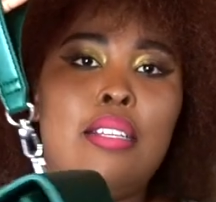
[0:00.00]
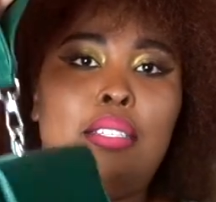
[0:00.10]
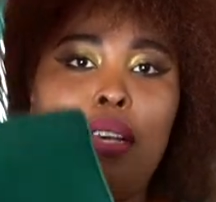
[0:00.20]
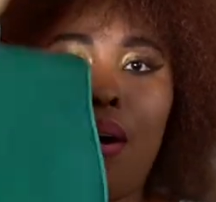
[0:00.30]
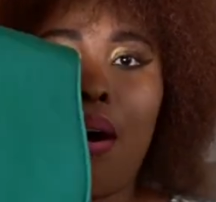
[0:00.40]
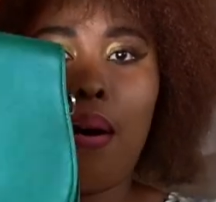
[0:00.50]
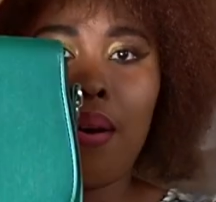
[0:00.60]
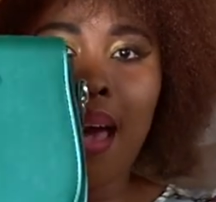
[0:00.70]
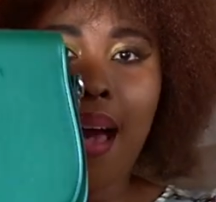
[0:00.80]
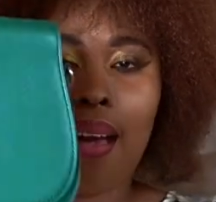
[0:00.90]
So
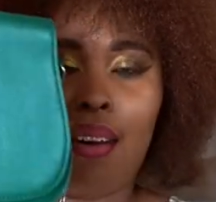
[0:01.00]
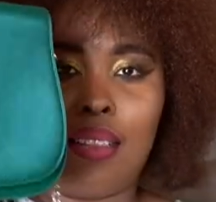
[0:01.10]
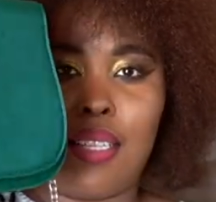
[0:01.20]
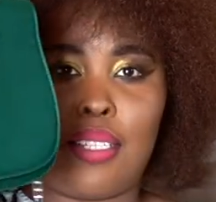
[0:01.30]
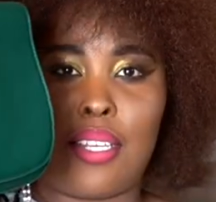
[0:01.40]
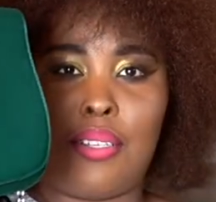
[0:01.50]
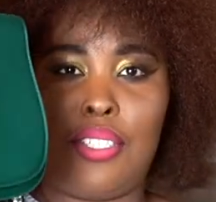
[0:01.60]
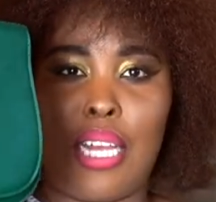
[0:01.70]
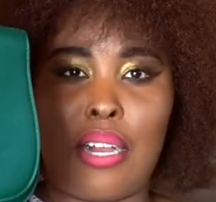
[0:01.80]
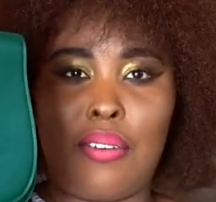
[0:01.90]
yeah, I got this cute
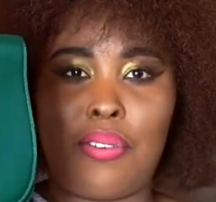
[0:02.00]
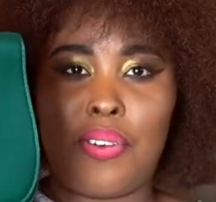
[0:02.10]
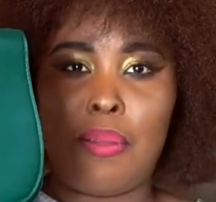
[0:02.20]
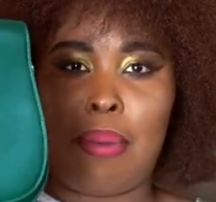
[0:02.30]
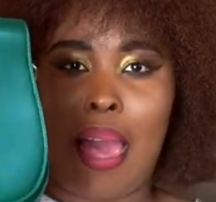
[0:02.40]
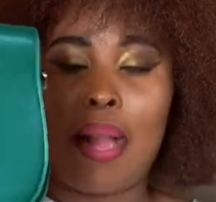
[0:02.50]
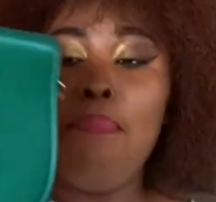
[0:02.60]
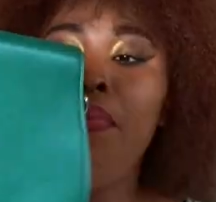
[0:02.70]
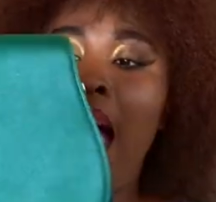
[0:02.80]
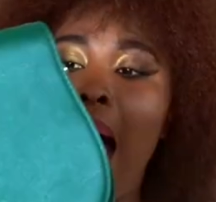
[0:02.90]
jungle green bag.
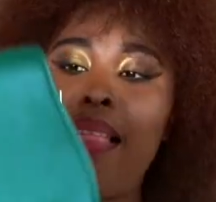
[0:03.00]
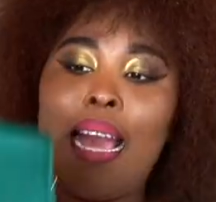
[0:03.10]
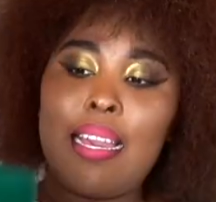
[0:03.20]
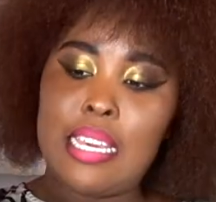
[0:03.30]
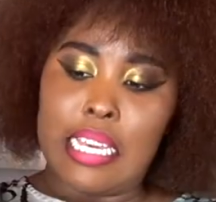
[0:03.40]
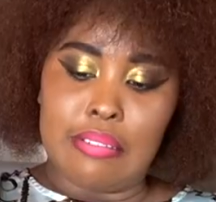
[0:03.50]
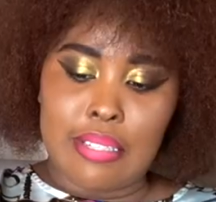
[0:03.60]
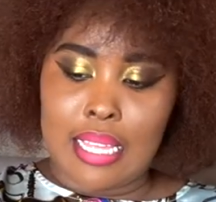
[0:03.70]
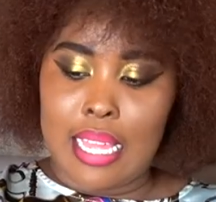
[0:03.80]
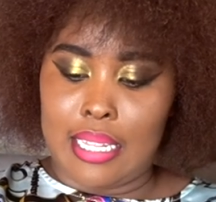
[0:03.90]
I like
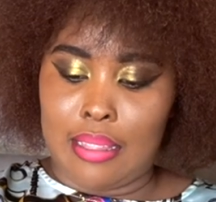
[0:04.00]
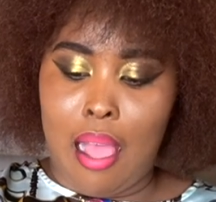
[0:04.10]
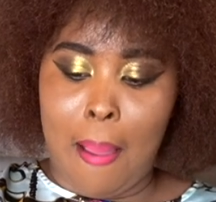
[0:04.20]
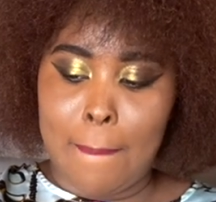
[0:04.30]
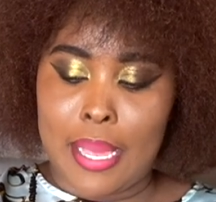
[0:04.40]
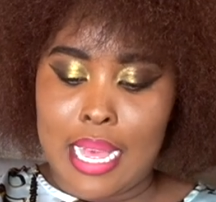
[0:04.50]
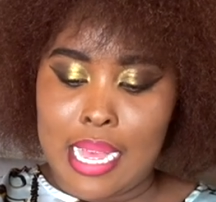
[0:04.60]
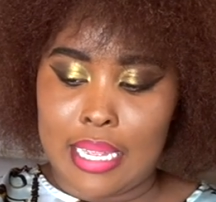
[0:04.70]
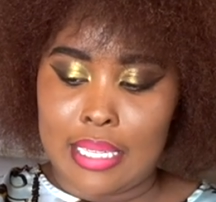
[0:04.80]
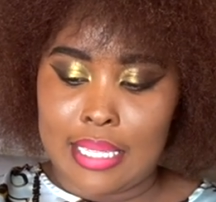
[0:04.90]
using it a lot
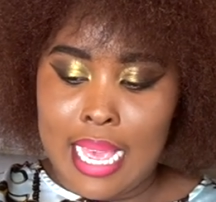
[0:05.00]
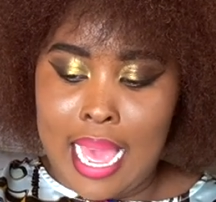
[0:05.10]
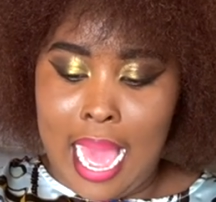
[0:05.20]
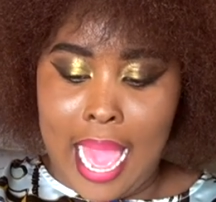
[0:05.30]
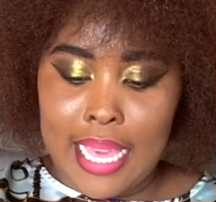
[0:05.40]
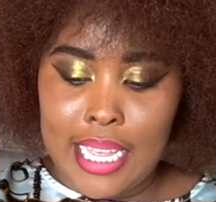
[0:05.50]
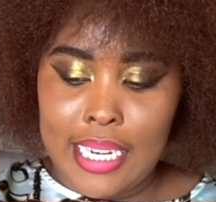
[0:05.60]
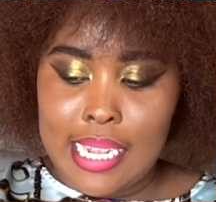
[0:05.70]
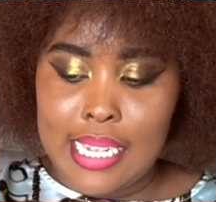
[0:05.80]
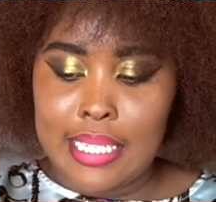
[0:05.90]
because I
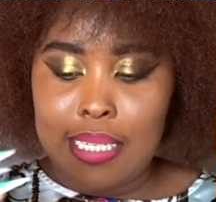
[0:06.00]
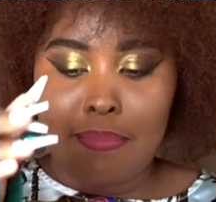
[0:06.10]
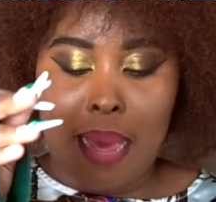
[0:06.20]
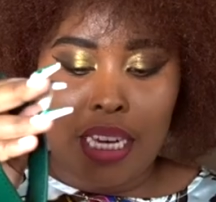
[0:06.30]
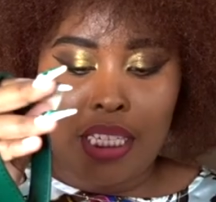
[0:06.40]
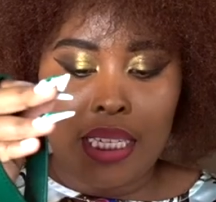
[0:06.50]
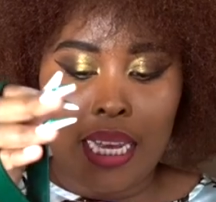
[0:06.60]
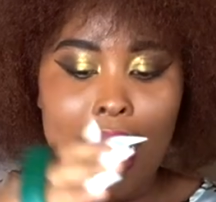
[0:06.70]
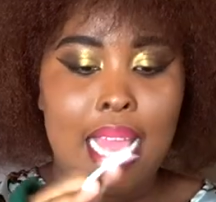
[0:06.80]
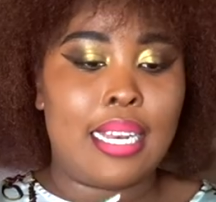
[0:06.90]
can easily match
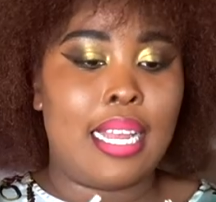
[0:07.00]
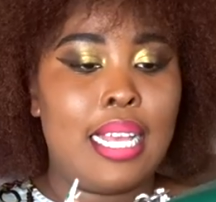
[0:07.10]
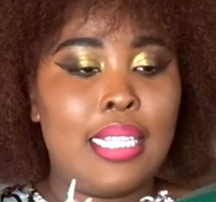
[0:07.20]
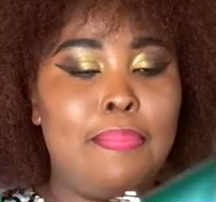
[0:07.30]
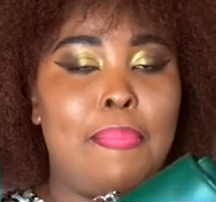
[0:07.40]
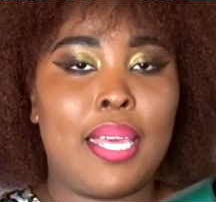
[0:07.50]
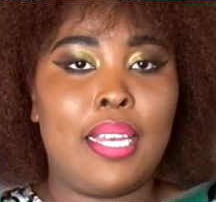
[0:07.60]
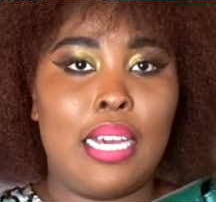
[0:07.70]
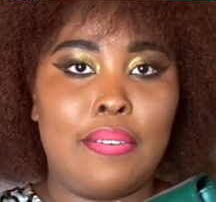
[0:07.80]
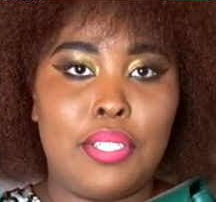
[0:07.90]
it and it's big
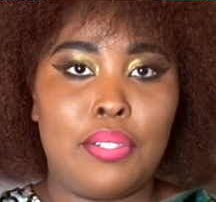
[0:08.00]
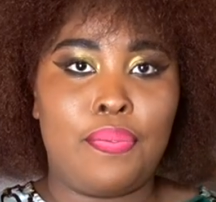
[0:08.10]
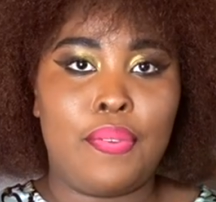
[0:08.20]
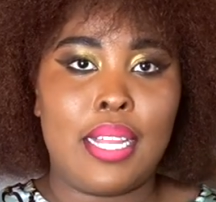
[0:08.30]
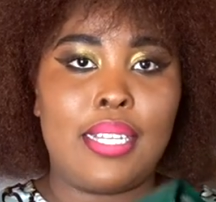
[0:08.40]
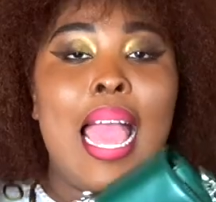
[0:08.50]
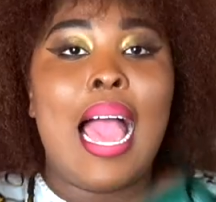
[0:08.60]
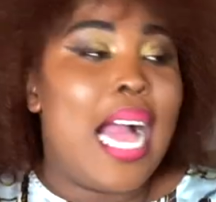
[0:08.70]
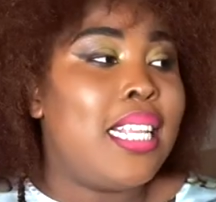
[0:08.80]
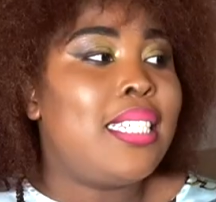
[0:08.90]
enough to fit.
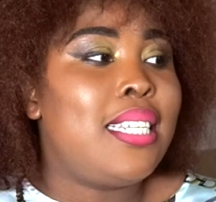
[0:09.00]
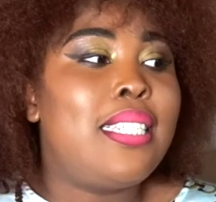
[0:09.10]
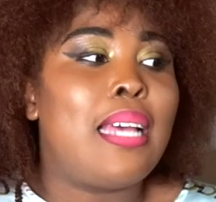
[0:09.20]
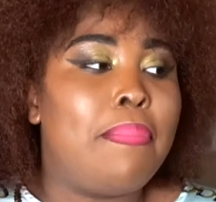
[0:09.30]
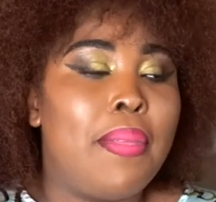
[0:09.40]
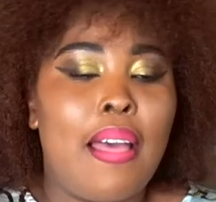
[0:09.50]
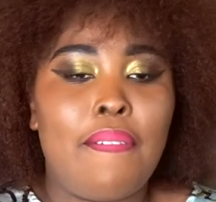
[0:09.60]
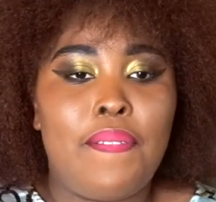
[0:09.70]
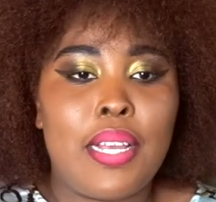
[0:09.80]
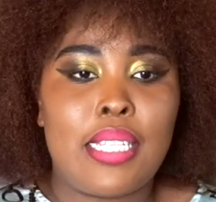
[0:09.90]
I just need something that
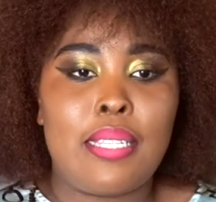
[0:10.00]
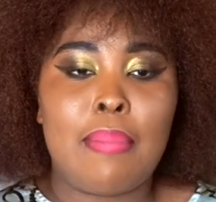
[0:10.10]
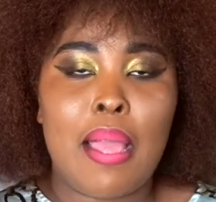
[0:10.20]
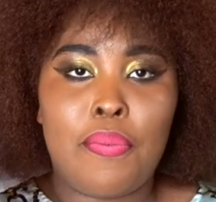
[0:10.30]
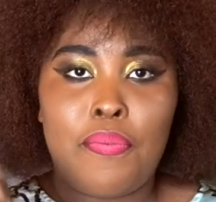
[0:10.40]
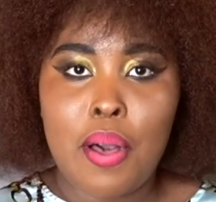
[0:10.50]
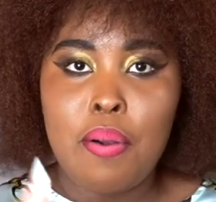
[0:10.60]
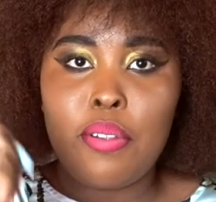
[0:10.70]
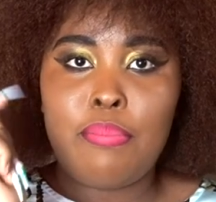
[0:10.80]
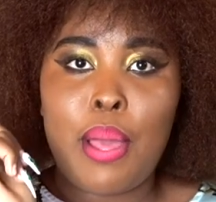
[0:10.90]
fits my
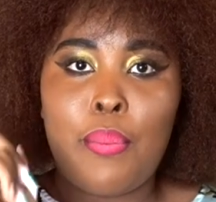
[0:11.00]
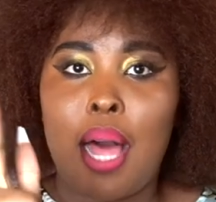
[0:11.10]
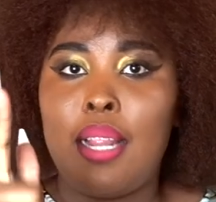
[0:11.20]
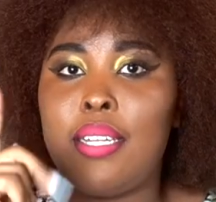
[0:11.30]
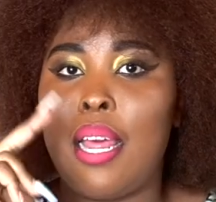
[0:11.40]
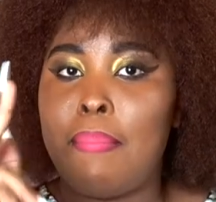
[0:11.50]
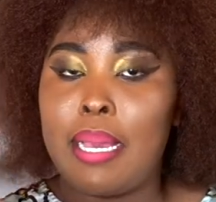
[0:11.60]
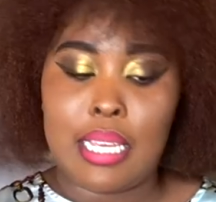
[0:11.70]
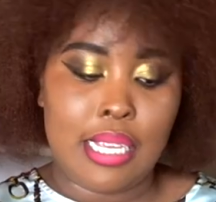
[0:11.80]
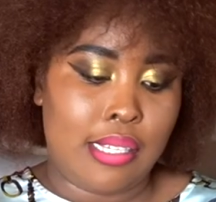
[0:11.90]
phone, my wallet, and my
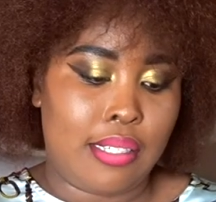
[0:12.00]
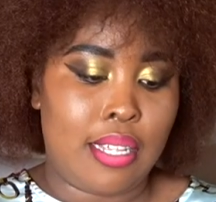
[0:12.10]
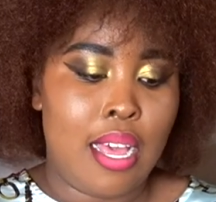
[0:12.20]
keys.